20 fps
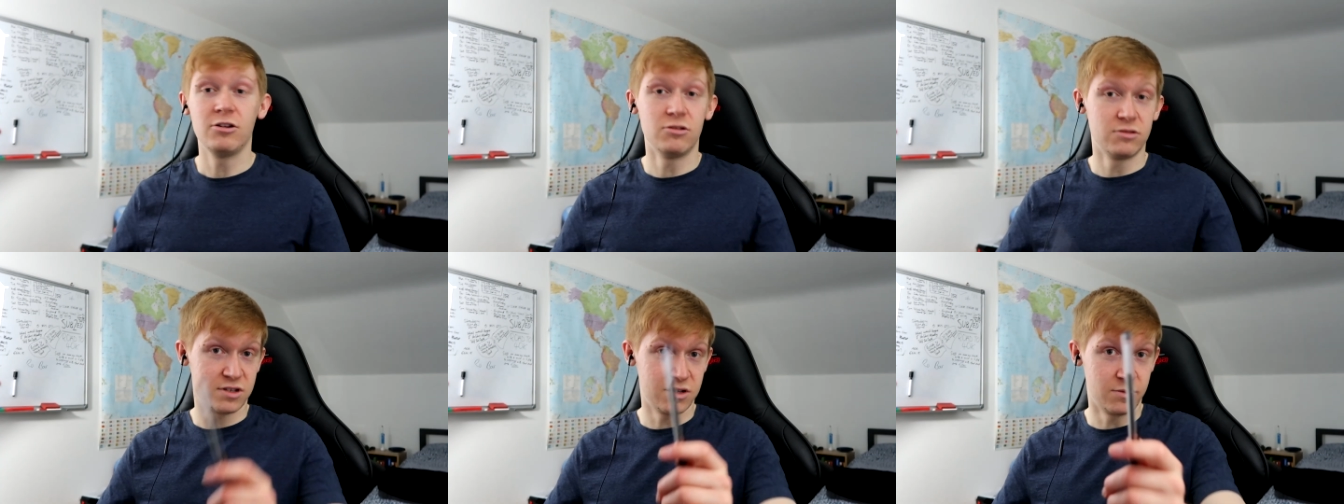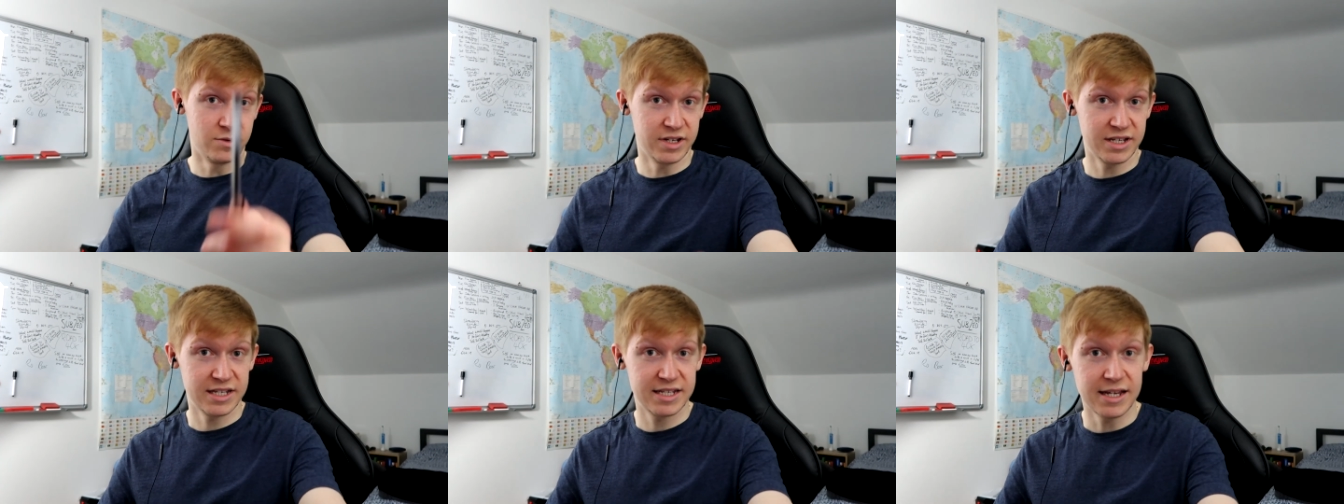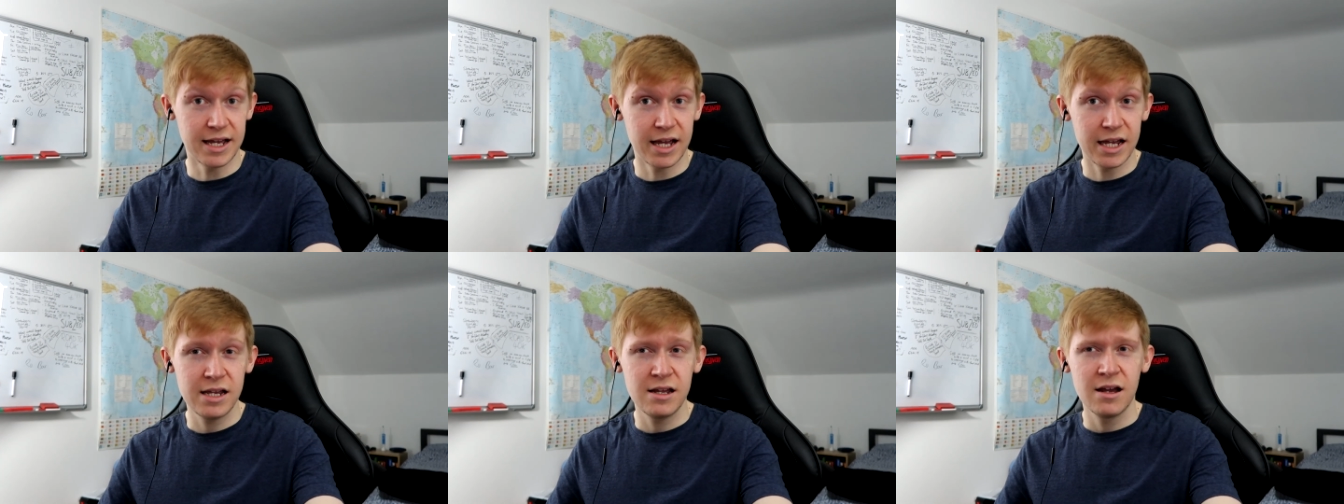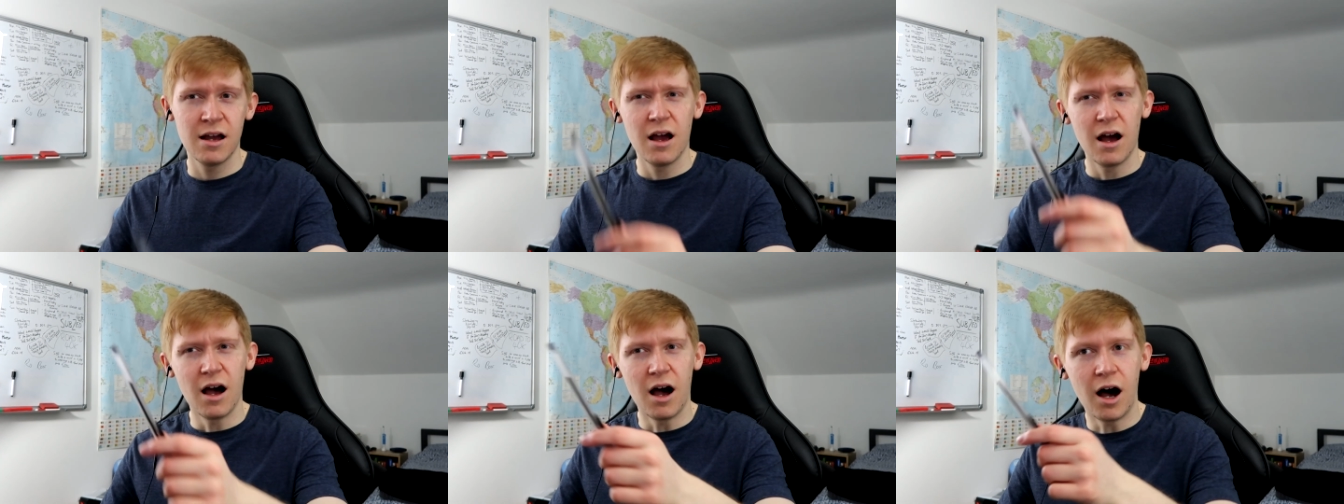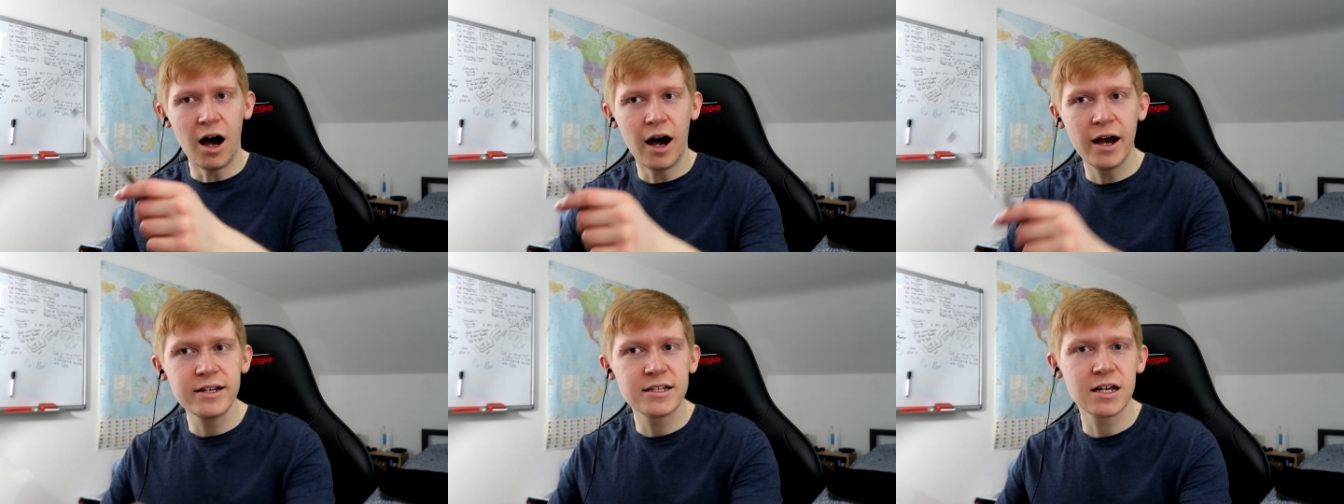I also want to say,
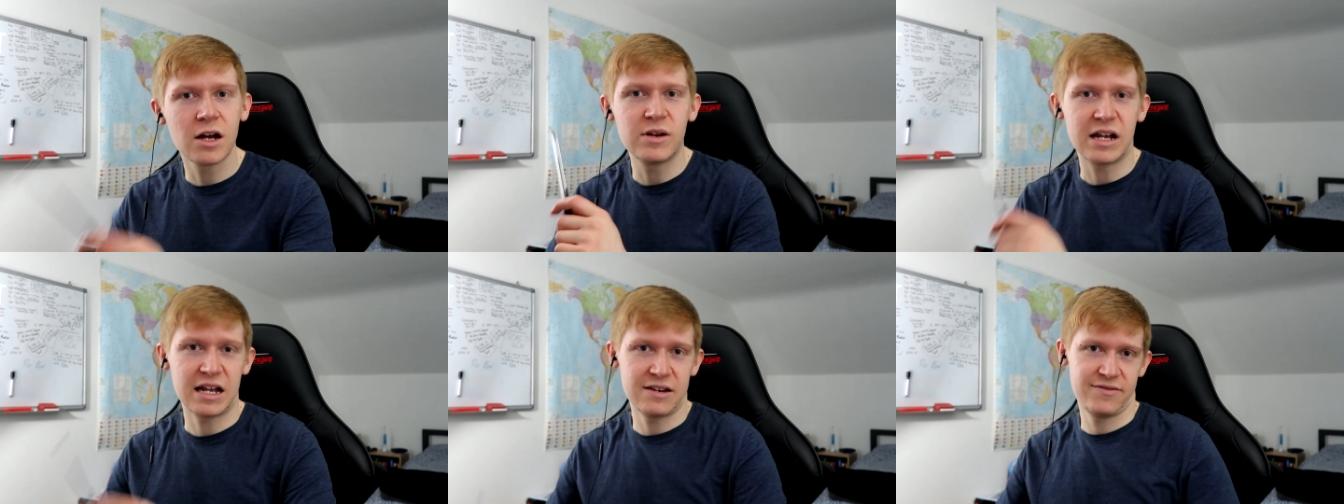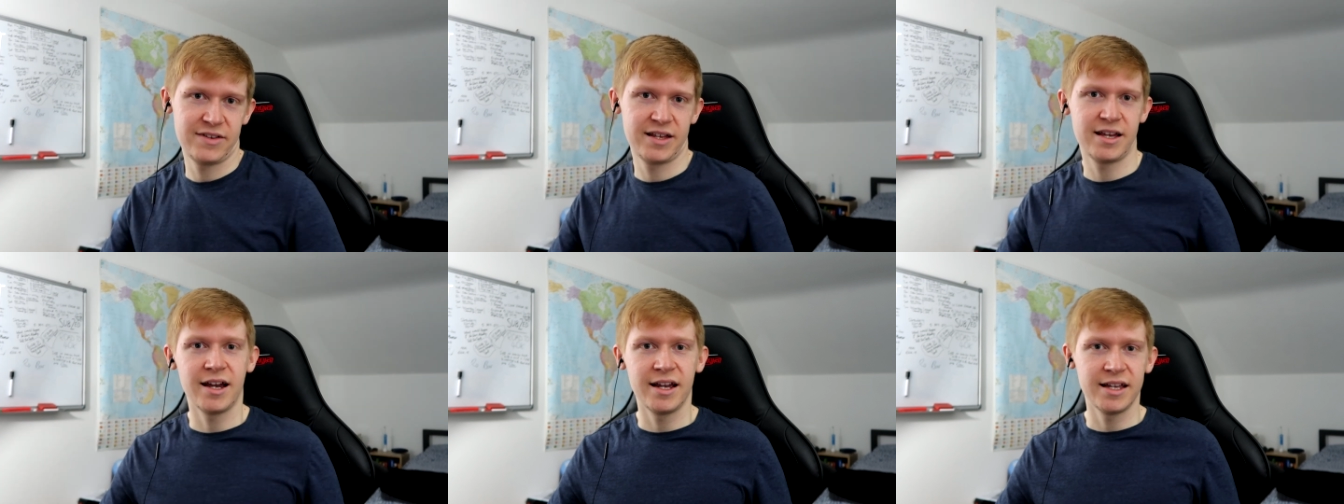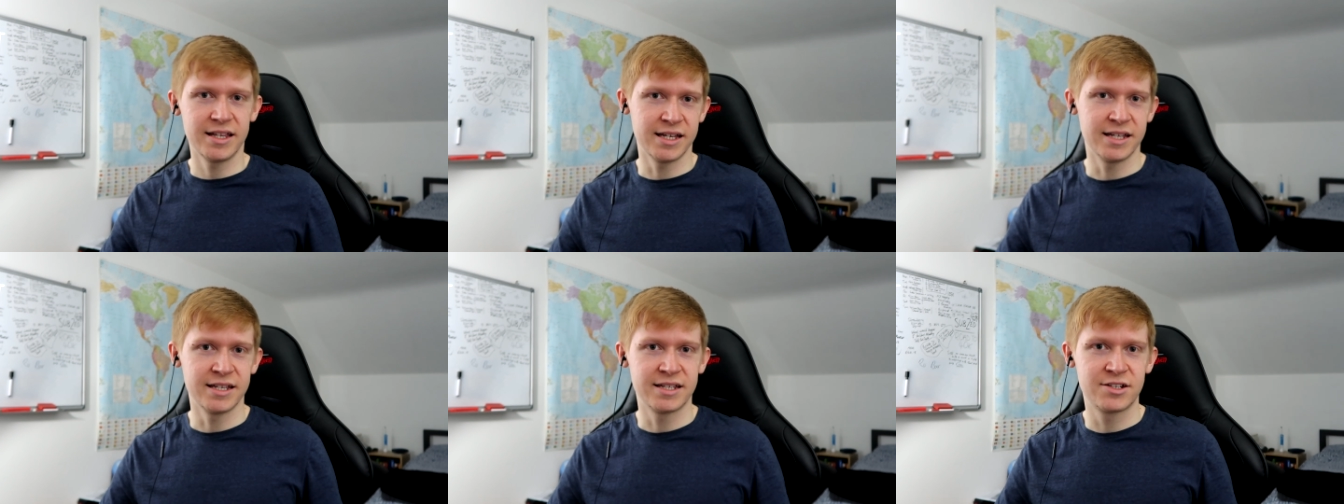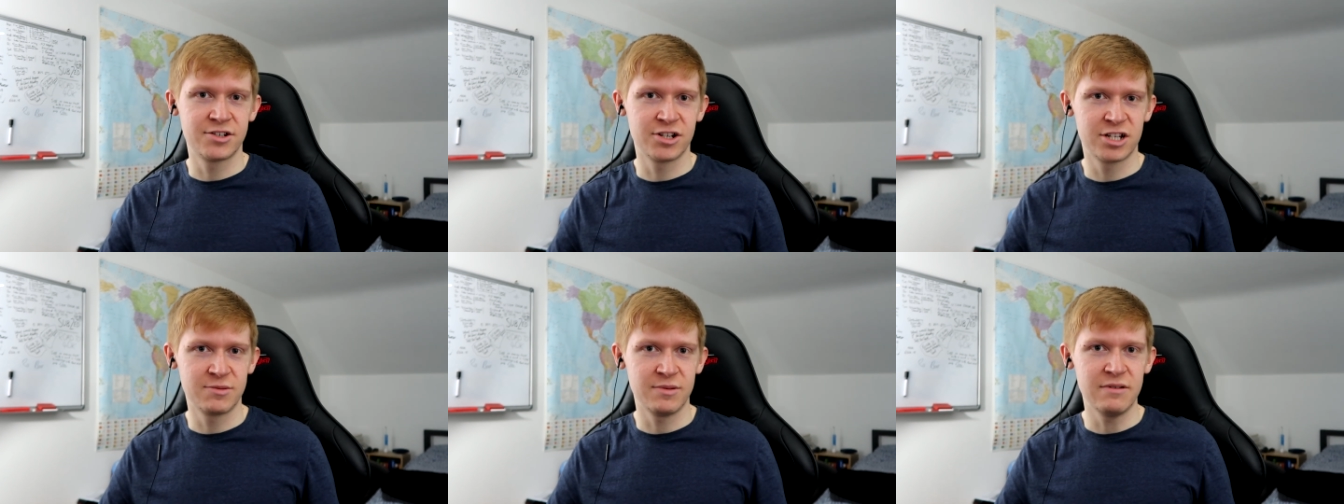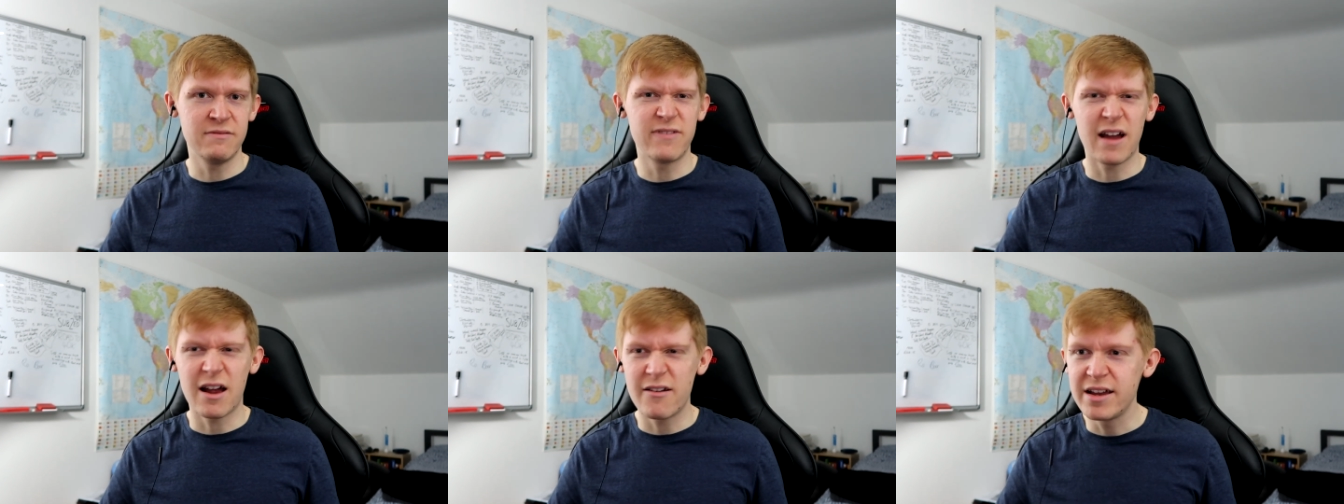I don't advocate this, just
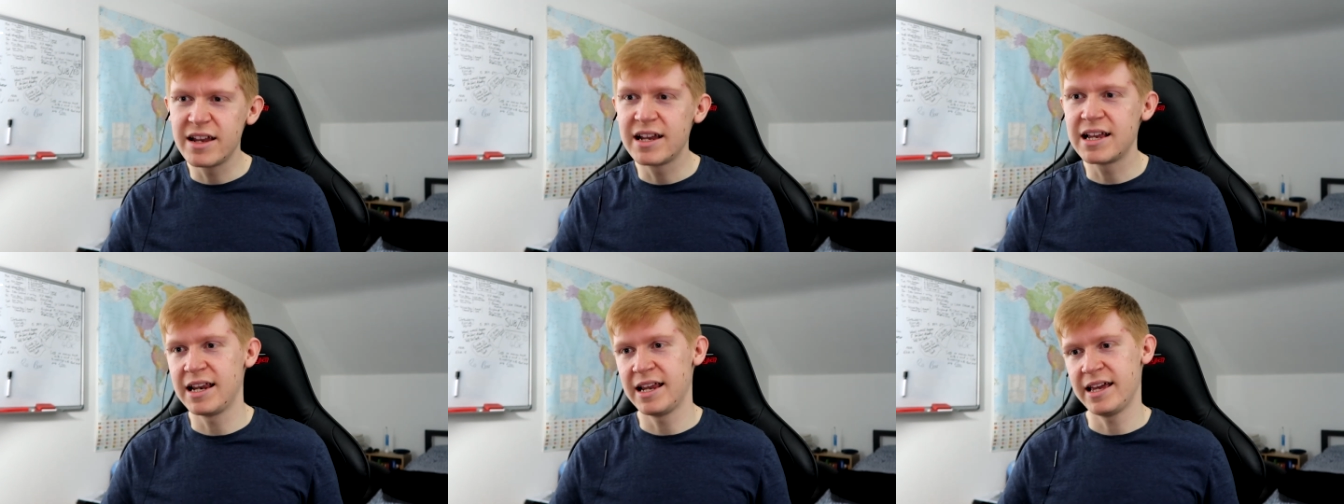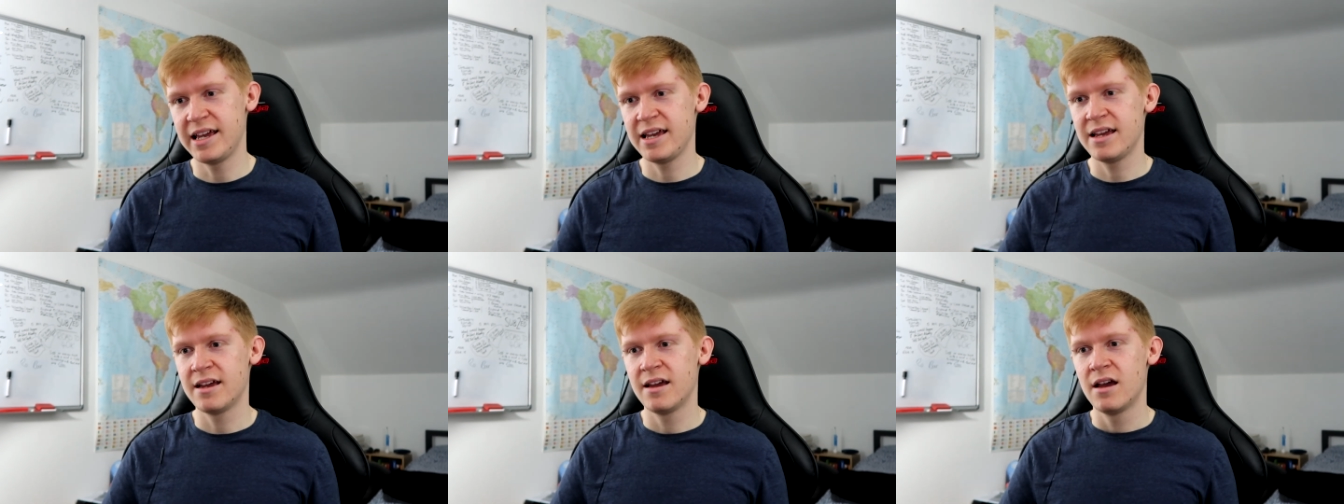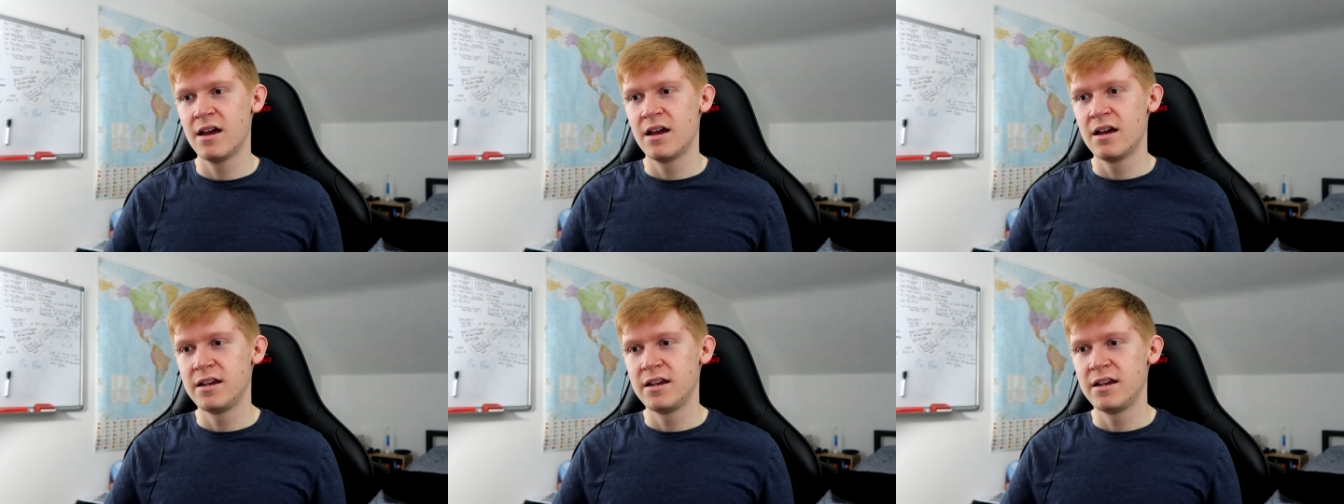to be very clear.